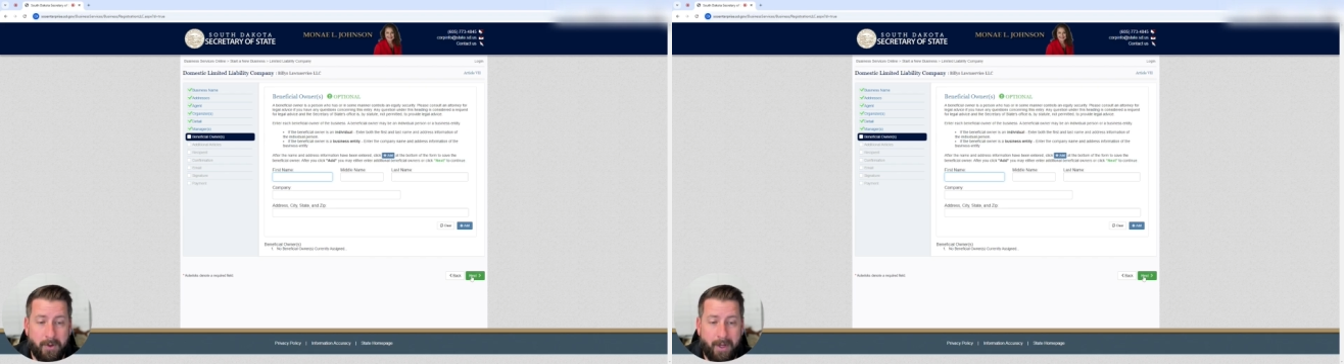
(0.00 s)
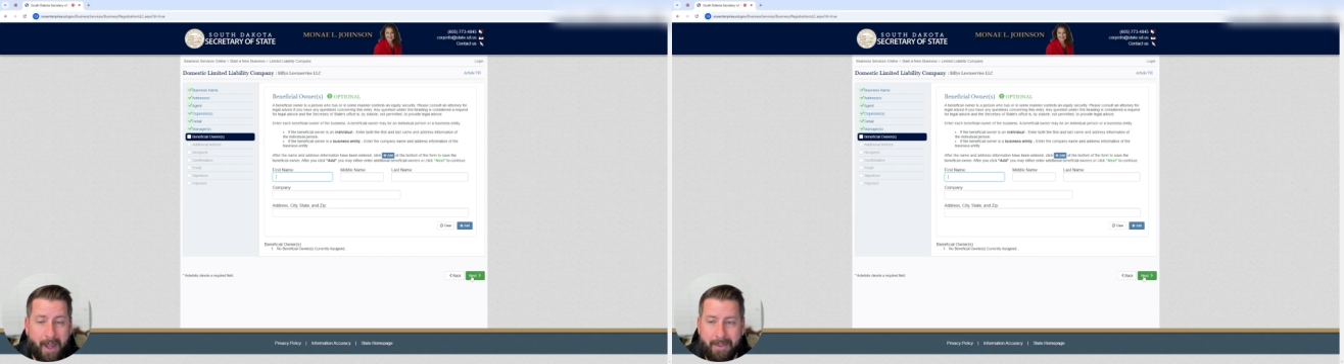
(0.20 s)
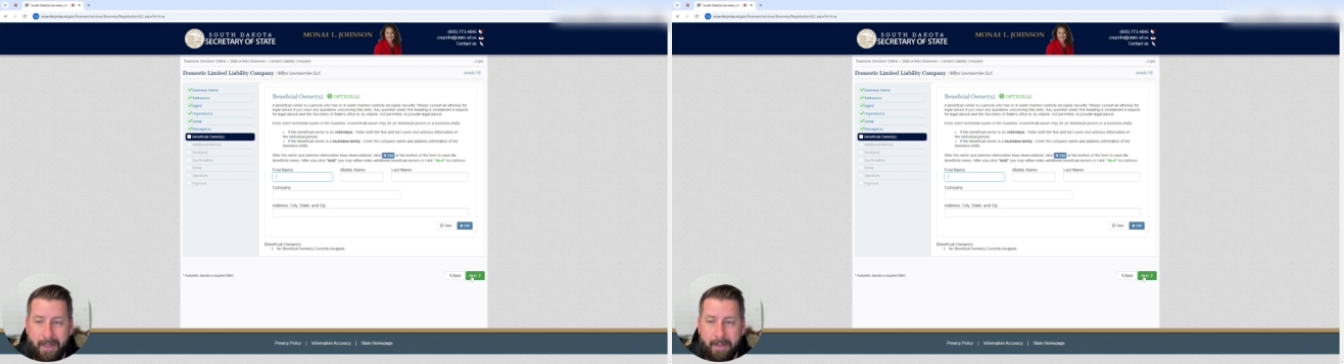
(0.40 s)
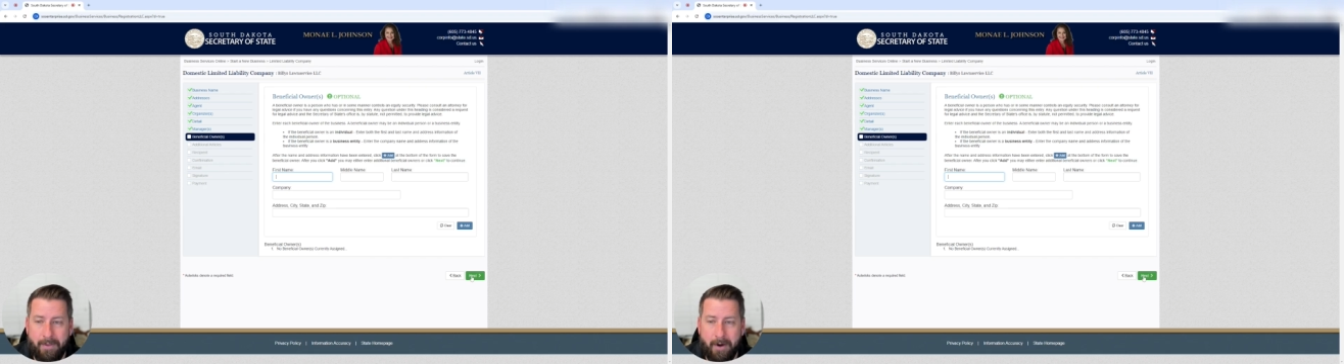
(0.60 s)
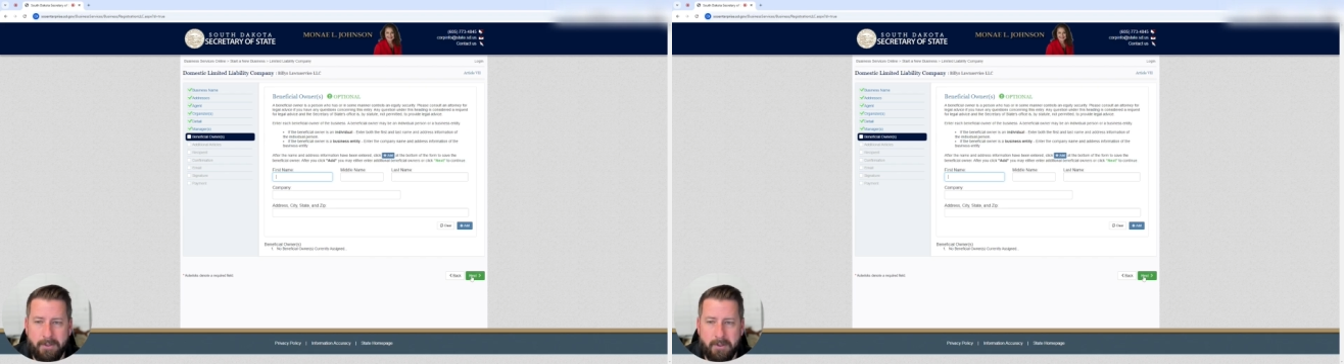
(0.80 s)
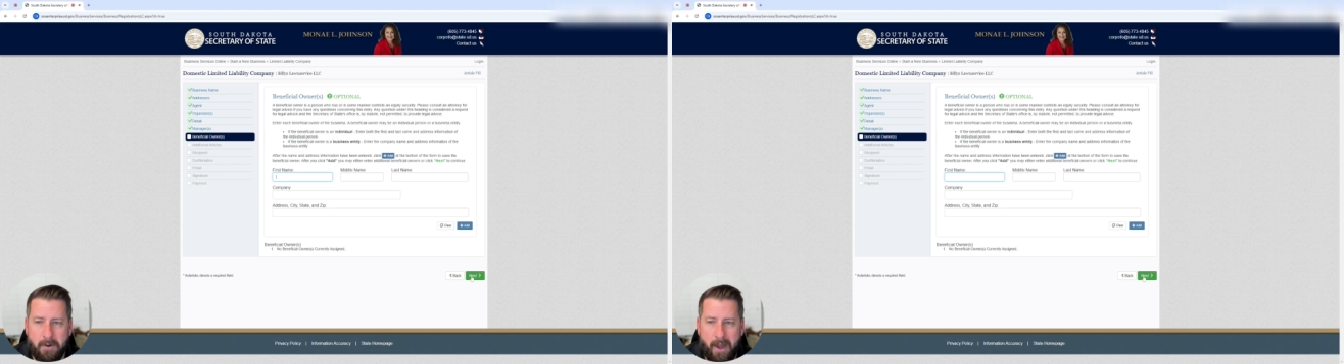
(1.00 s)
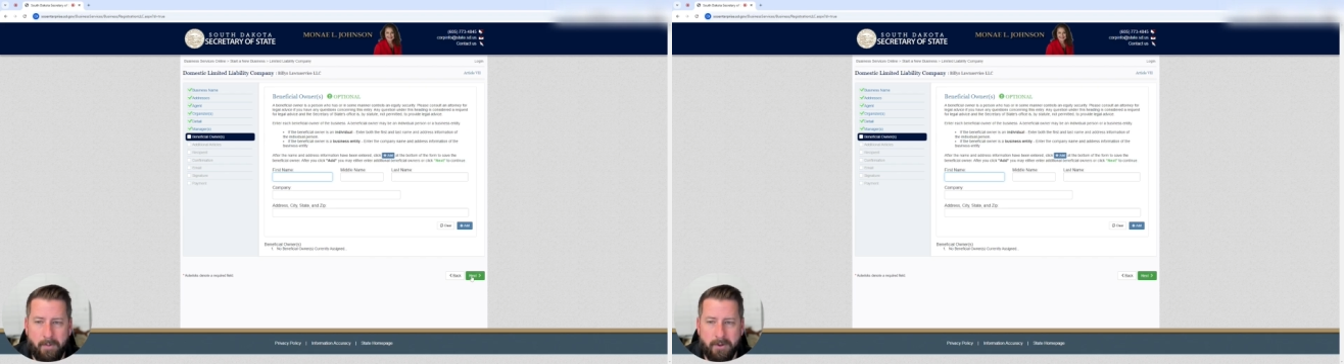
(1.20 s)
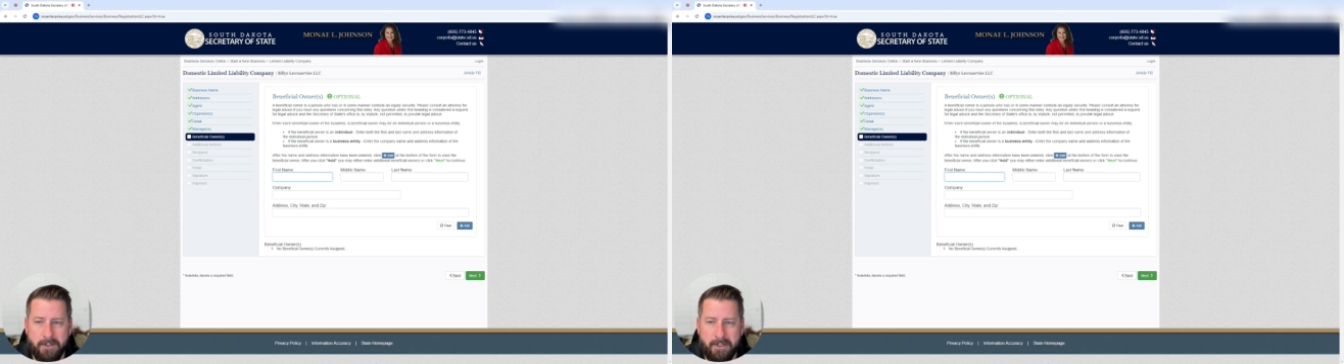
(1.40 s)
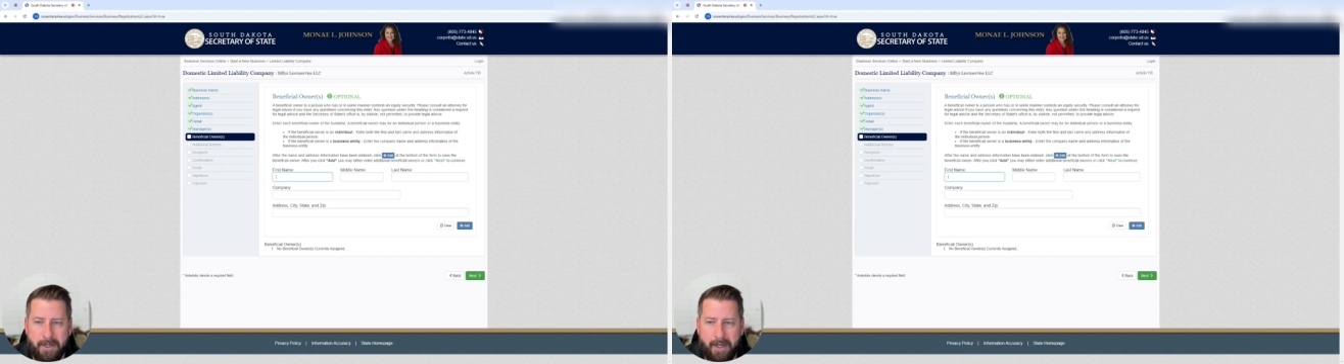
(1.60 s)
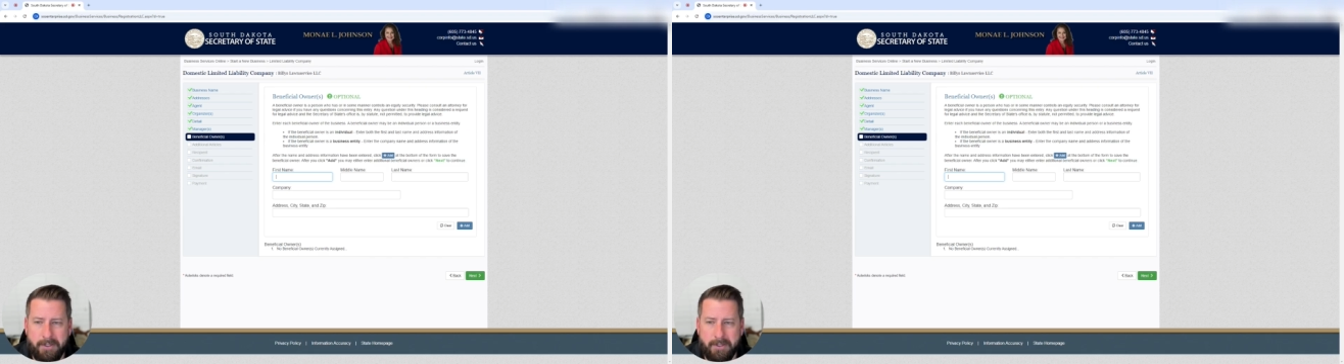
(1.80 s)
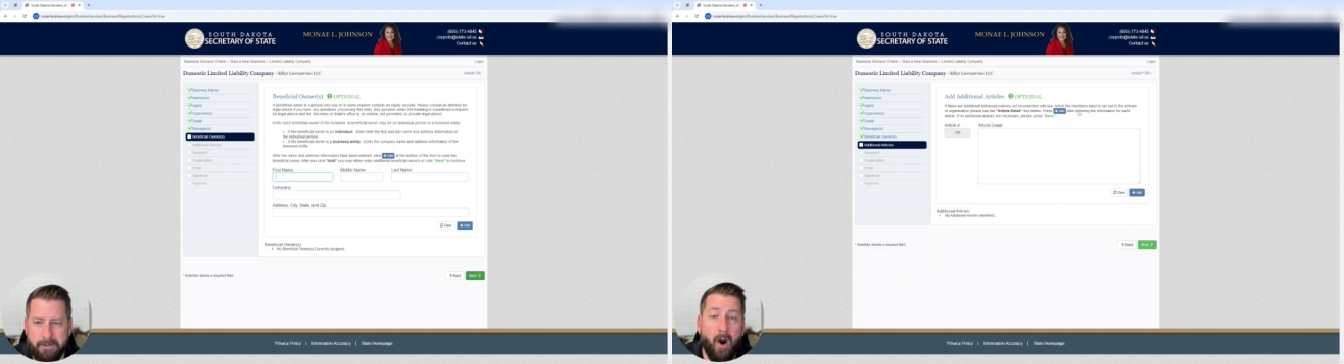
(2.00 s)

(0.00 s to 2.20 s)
add that in there. So I would just hit next.